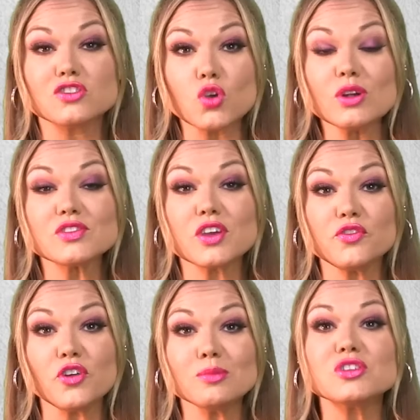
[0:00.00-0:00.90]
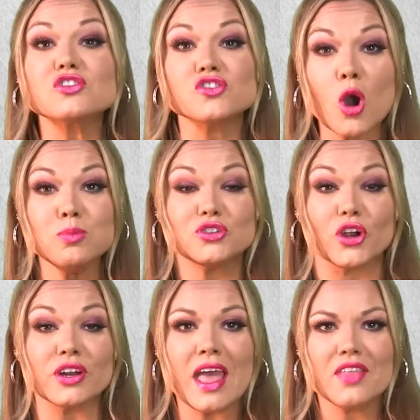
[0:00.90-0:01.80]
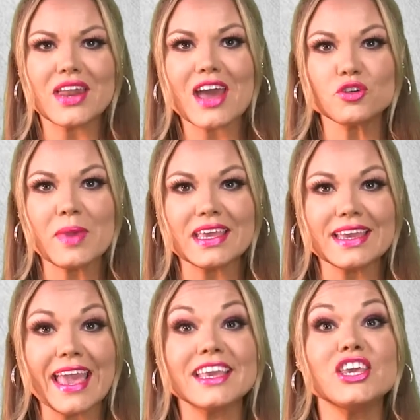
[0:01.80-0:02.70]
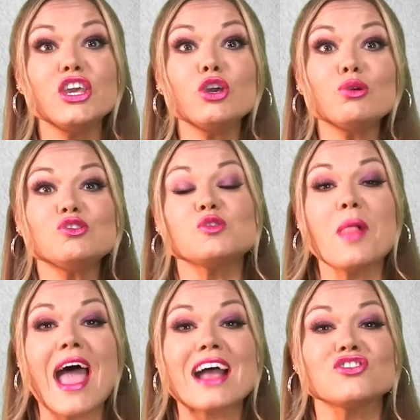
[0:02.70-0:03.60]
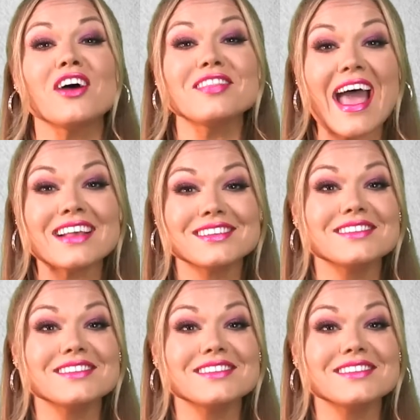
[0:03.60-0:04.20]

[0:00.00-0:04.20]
A source confirmed to Soap Dirt that after making a huge splash on last